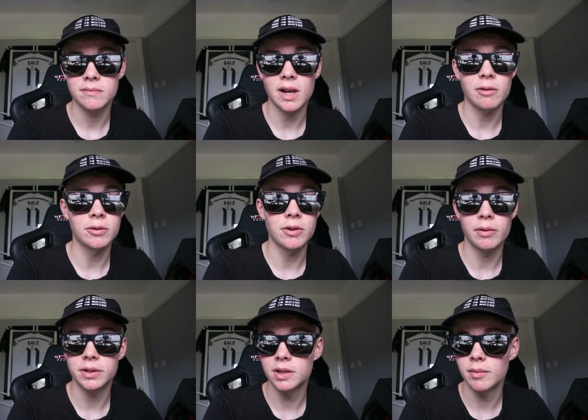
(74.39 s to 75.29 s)
How are we all
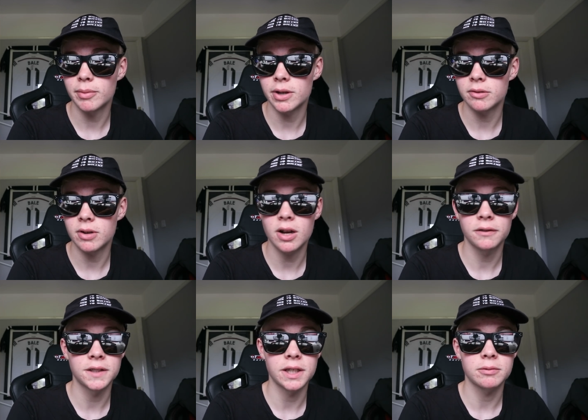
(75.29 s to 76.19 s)
doing? It's going to be about
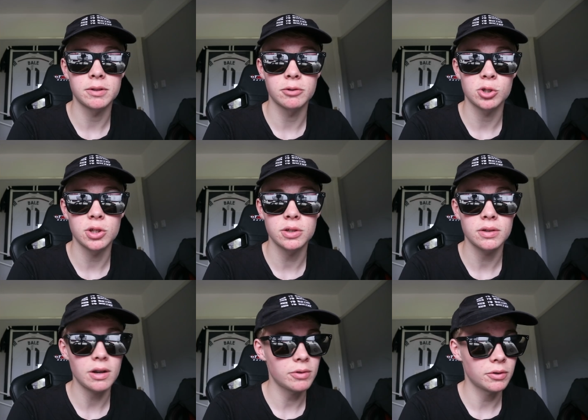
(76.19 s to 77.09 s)
half six when you're watching this.
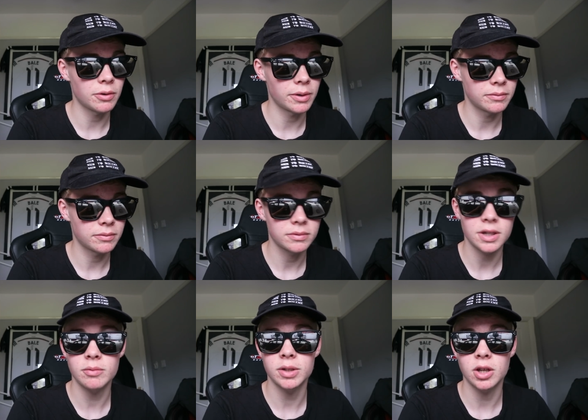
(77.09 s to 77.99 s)
How are we all doing?
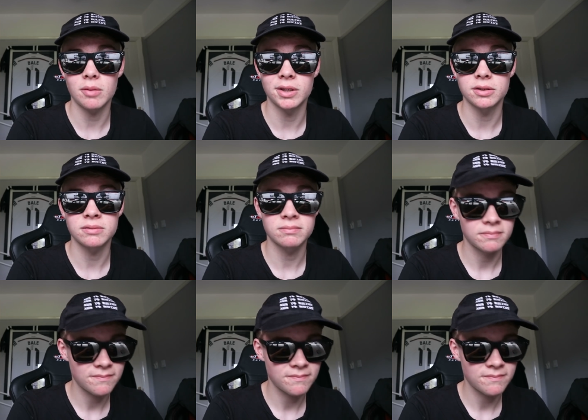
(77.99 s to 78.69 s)
Tell me in the comments.